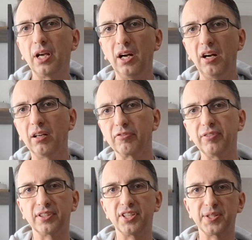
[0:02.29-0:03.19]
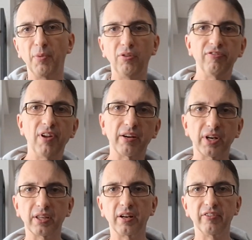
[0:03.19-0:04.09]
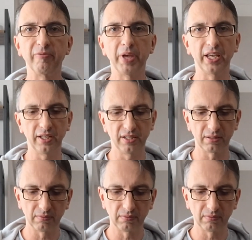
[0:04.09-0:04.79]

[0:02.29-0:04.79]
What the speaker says: the small fly rig that I've made.